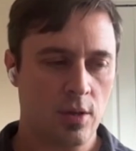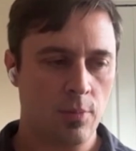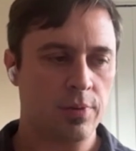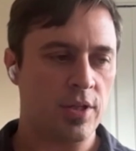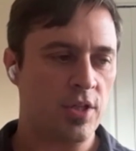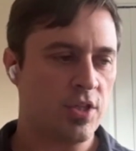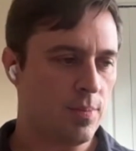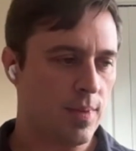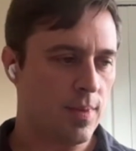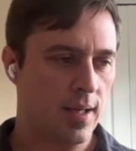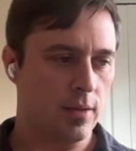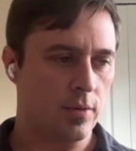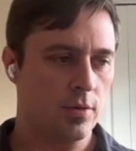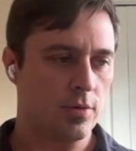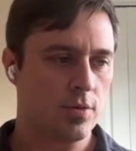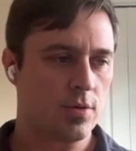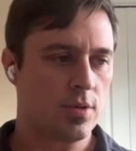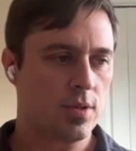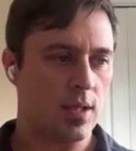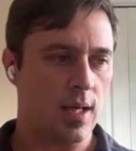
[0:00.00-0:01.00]
the completion
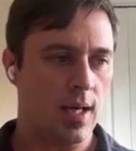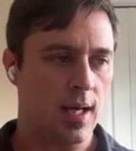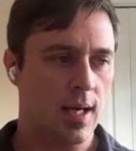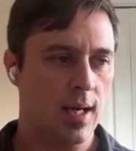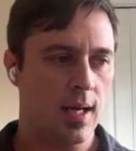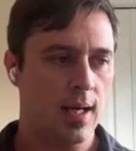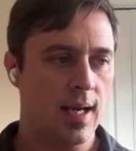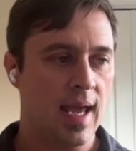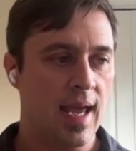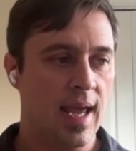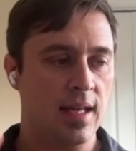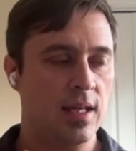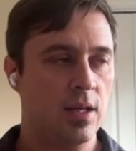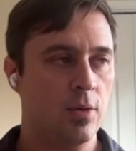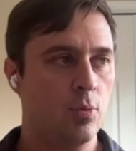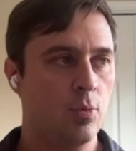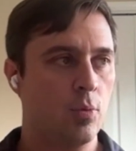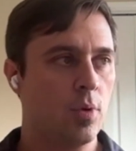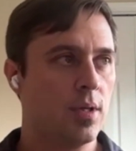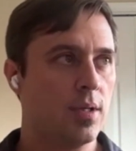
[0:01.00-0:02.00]
models, and
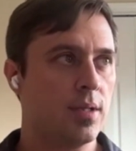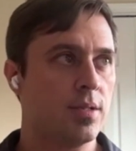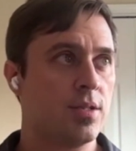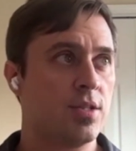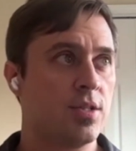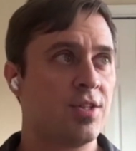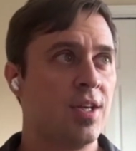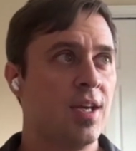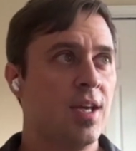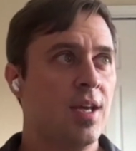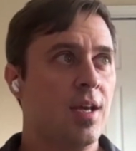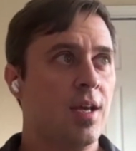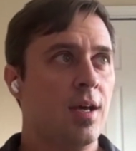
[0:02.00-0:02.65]
it was